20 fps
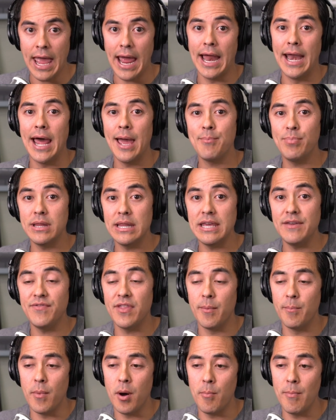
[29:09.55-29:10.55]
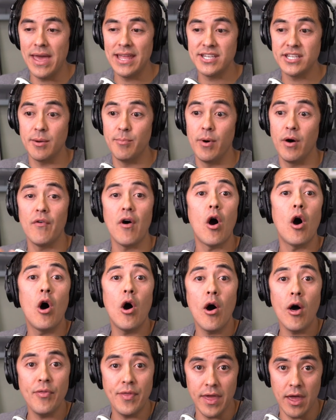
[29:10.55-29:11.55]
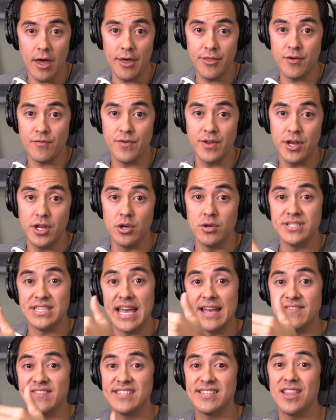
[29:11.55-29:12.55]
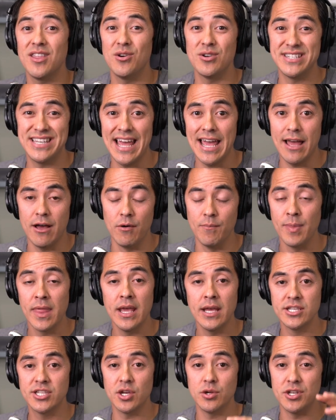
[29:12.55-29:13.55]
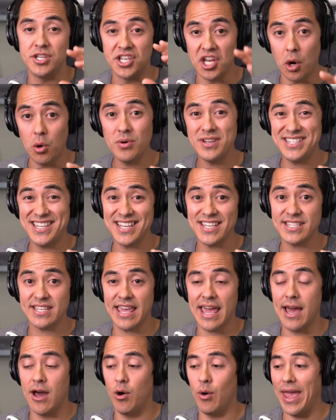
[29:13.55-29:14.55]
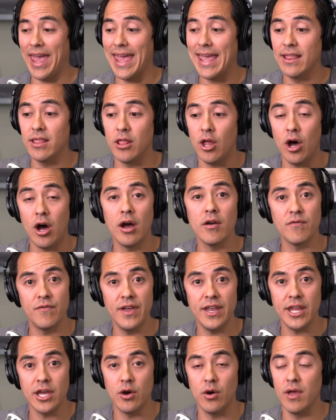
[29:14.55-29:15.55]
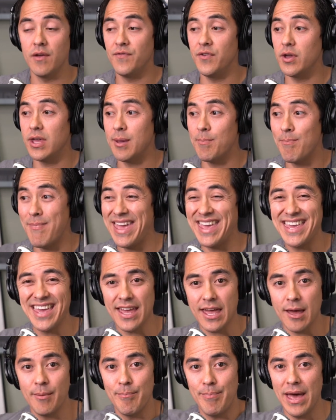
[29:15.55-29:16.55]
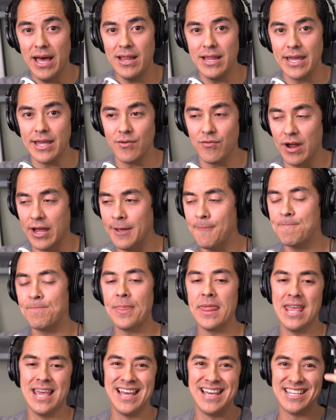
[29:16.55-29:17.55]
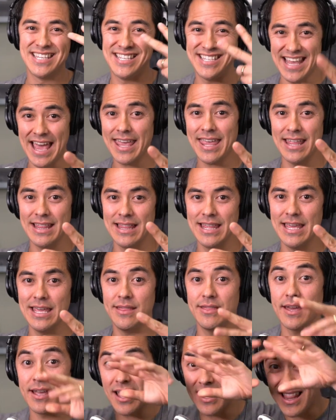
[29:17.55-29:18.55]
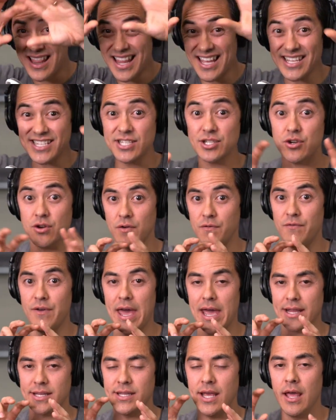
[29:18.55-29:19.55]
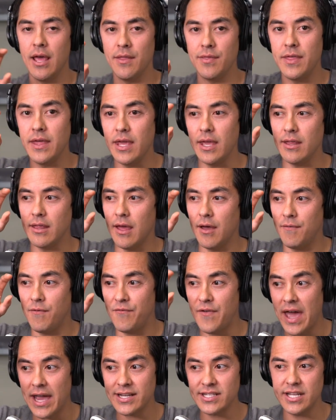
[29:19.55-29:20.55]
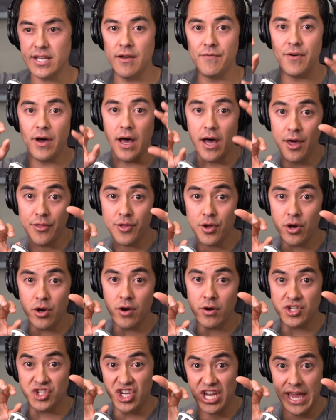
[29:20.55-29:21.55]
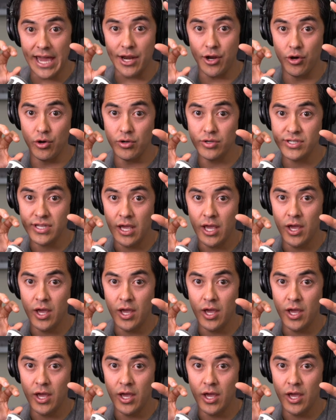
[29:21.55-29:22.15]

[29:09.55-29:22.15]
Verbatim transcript: and I believe the momentum of all the other videos have slowed down. So don't discount a long video if you can make it compelling, right? Secondly, the cluster effect, the effect of other channels